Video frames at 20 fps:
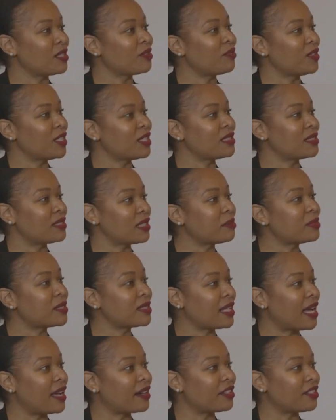yes, if it's
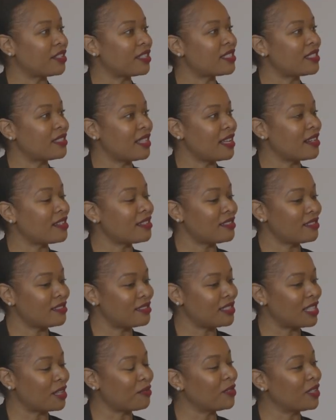substandard, then
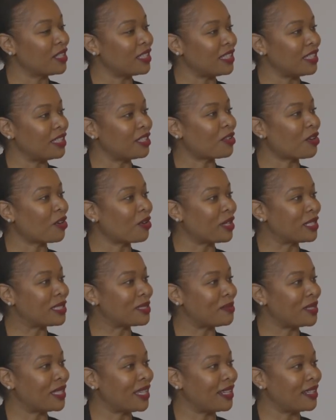definitely you're not going
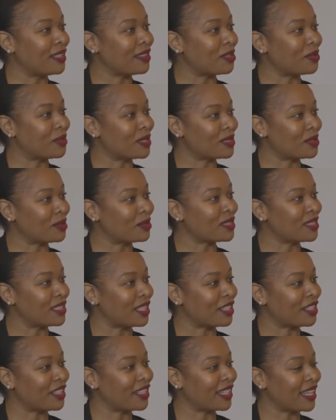to be getting the results
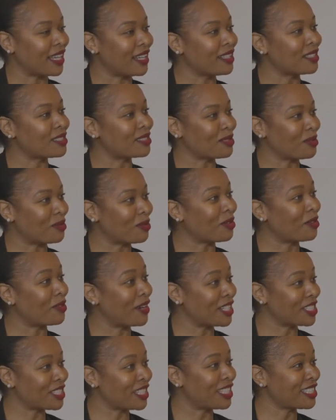that you're getting. So
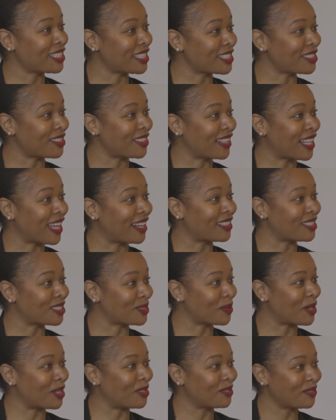congratulations on that
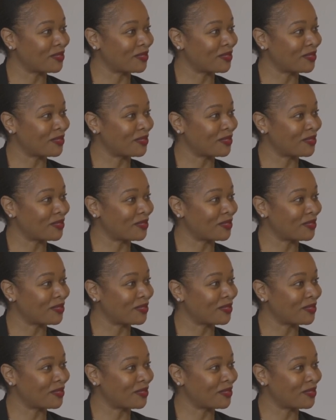as well.